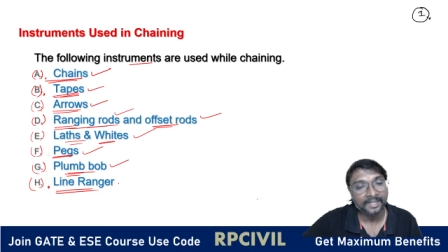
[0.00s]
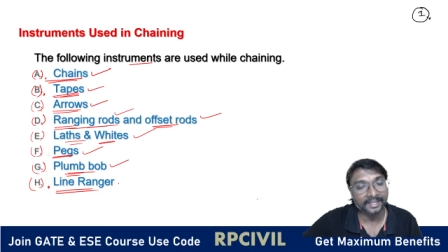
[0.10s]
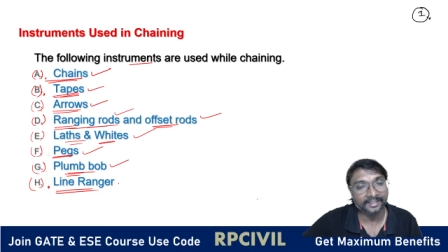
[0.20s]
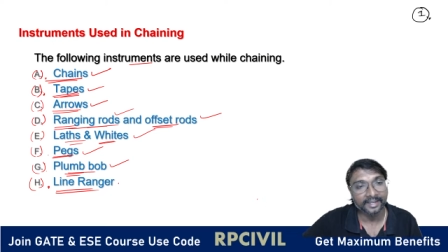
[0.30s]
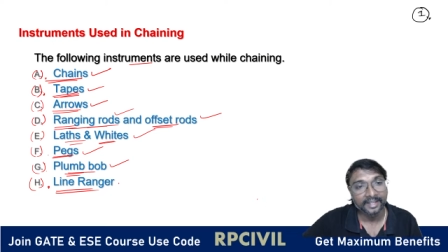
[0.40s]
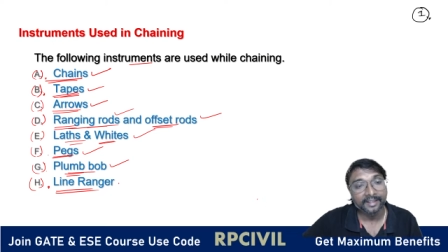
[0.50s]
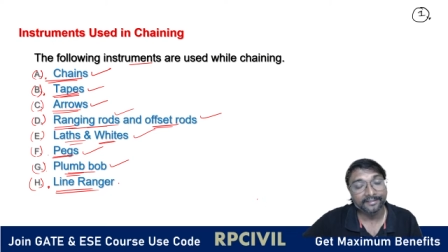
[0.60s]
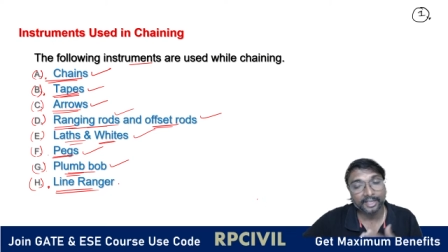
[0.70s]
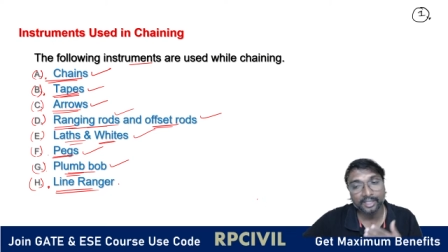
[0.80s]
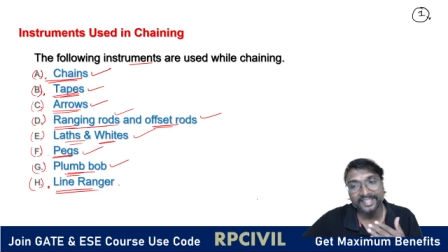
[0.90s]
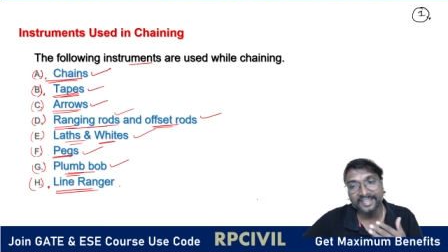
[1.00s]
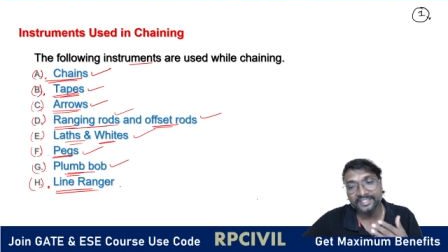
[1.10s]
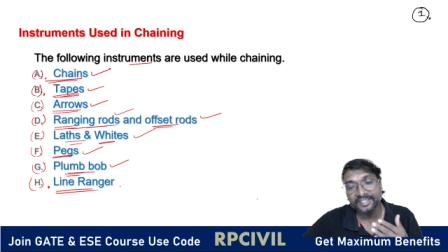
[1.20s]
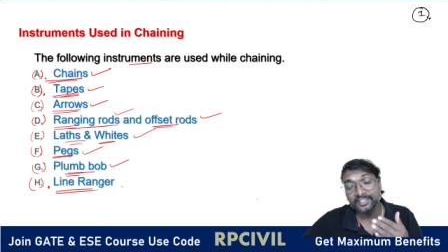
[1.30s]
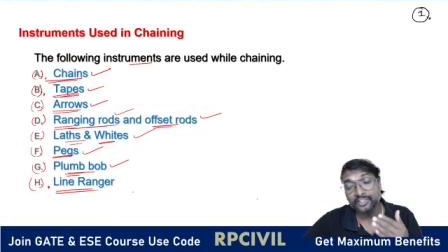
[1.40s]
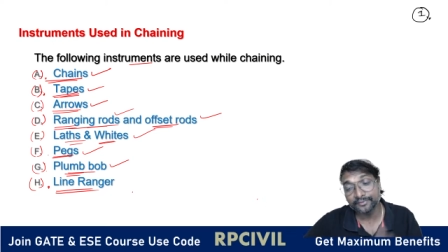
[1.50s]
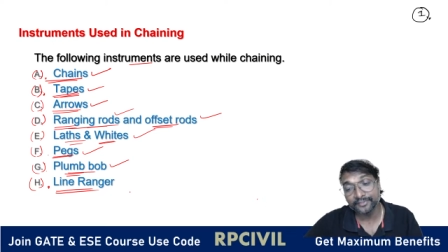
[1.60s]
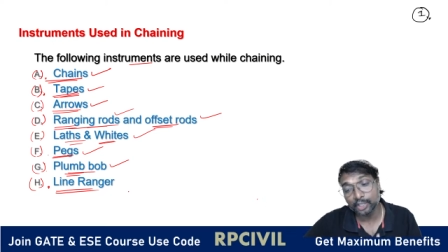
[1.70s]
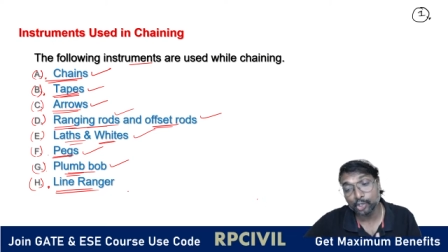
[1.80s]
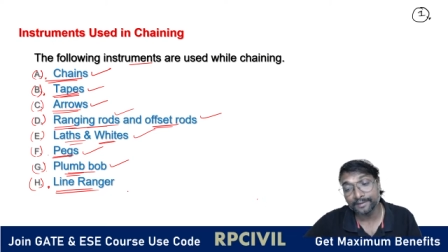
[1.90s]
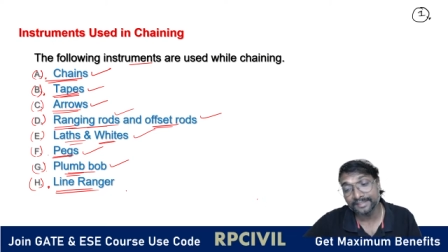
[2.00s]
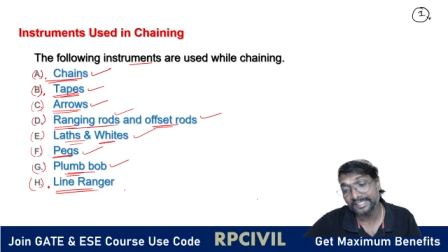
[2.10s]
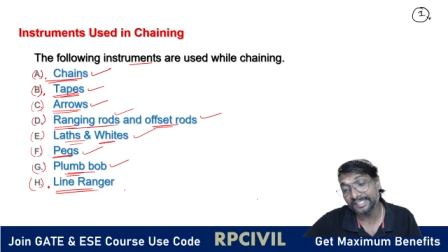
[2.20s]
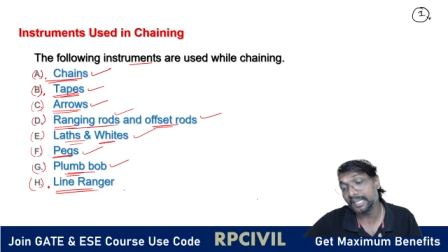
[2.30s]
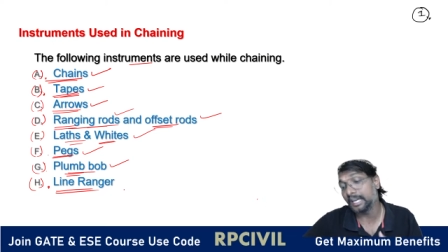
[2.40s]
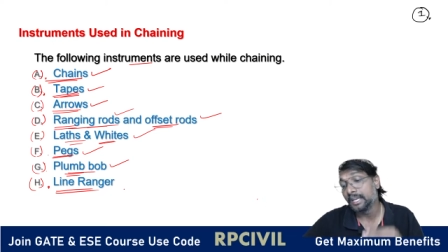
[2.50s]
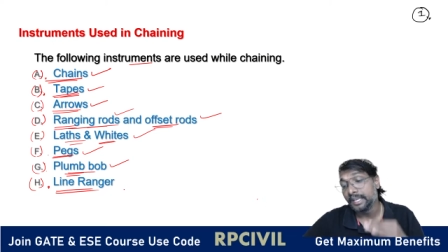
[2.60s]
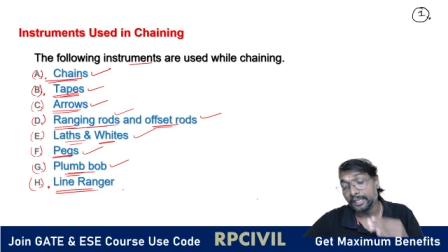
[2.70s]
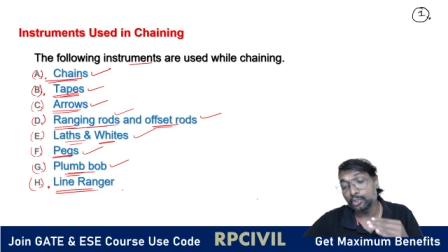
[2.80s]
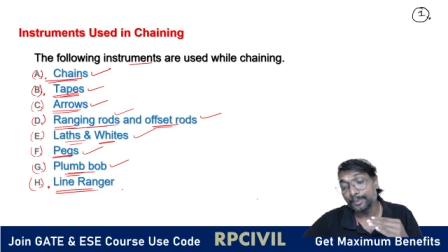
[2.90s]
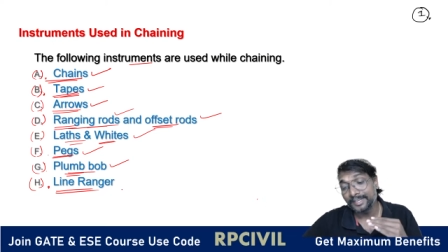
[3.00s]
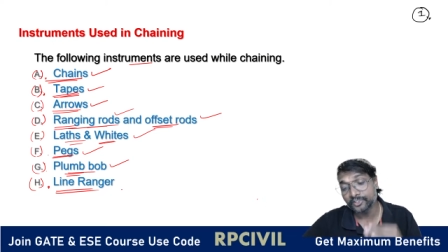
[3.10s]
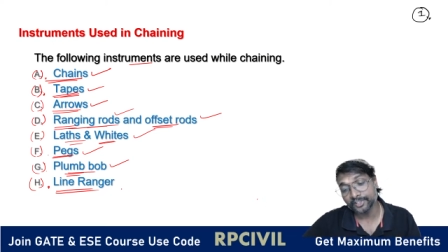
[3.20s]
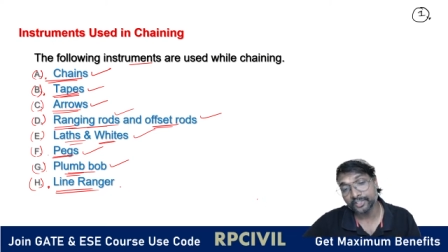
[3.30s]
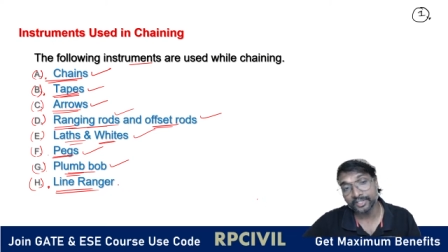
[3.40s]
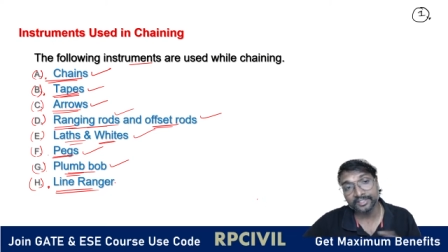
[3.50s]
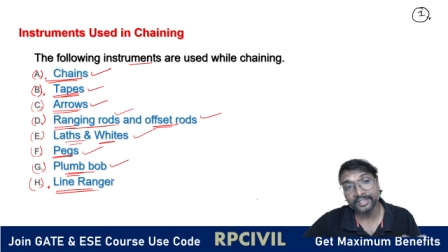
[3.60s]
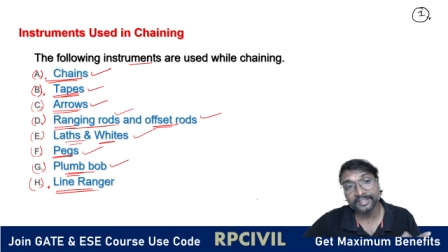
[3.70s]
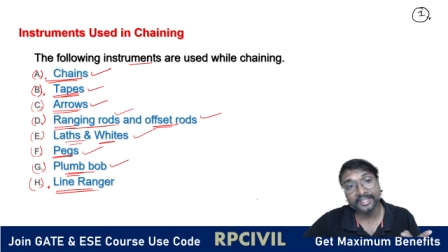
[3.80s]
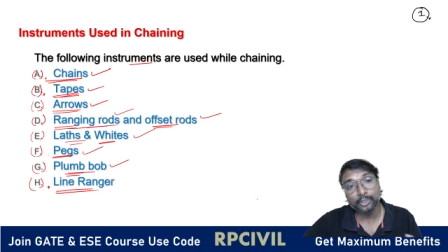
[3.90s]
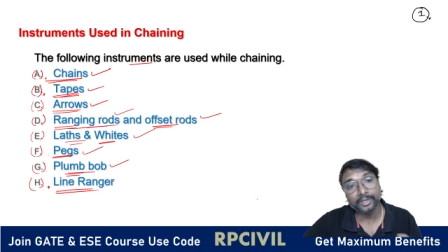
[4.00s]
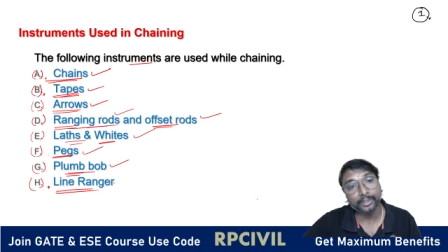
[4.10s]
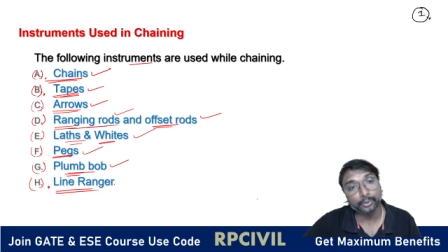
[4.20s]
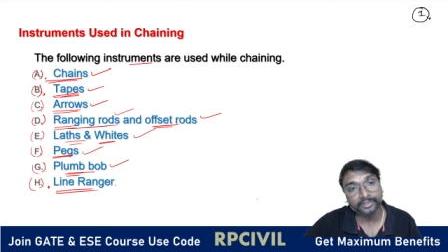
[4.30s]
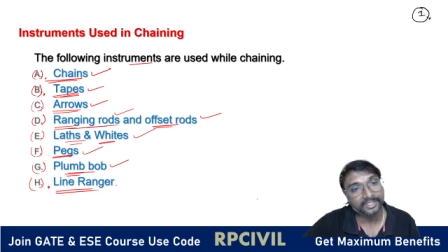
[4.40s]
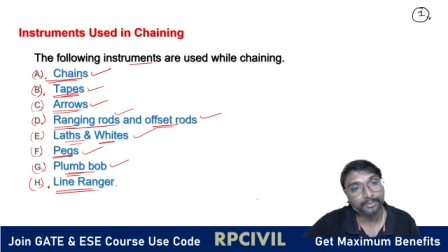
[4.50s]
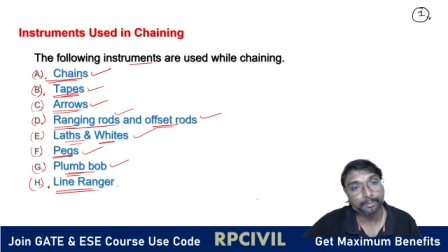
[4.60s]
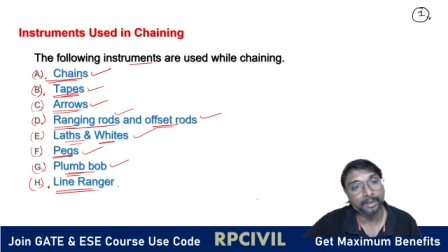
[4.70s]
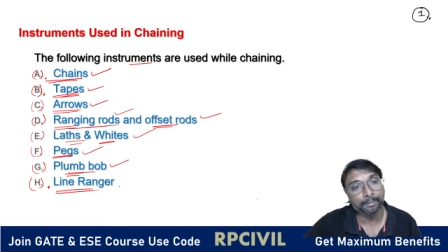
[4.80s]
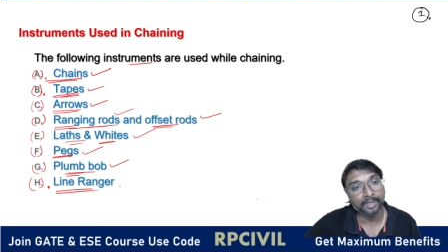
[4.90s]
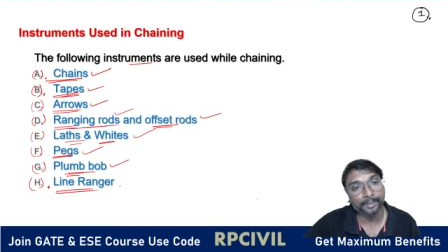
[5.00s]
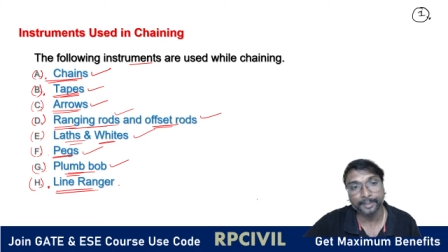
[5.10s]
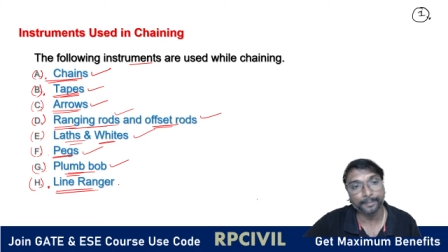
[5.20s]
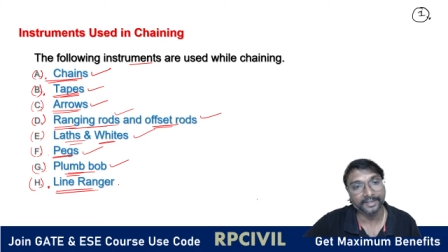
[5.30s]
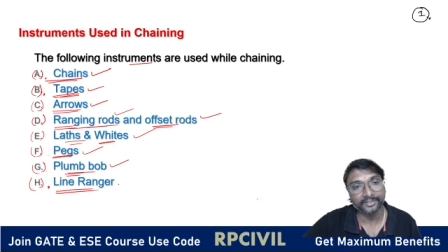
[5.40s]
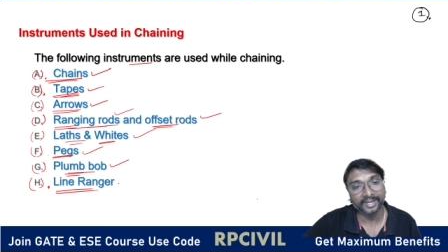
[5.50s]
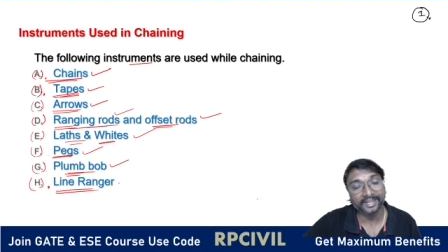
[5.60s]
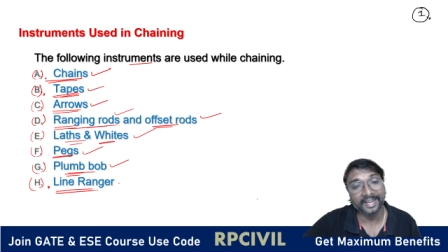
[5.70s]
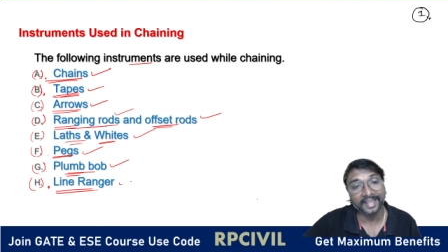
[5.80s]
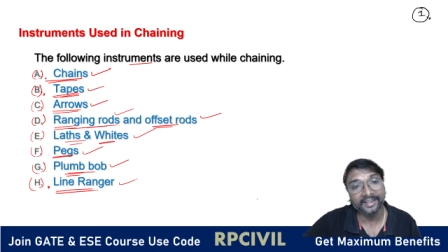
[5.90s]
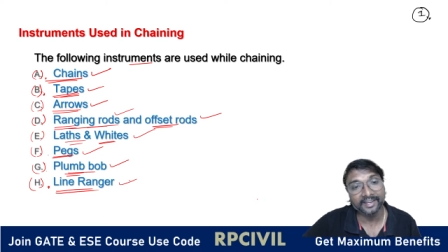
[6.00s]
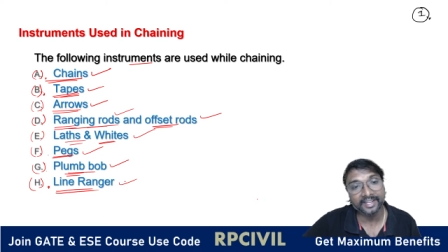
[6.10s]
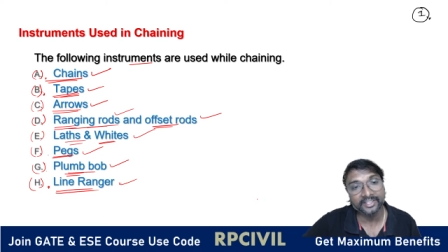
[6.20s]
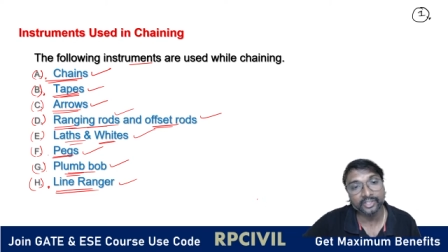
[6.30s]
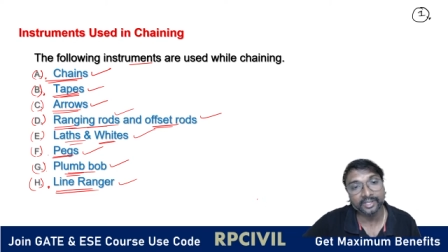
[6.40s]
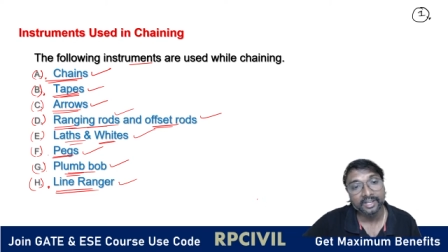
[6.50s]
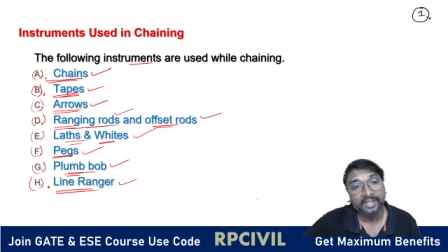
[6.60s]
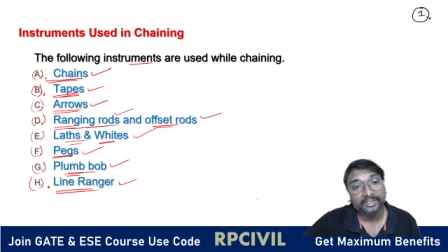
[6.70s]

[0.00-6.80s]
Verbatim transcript: Like that. If at all there is any shifting of this instrument station is there, then you can use this plumb bob and pegs, right? Line ranger.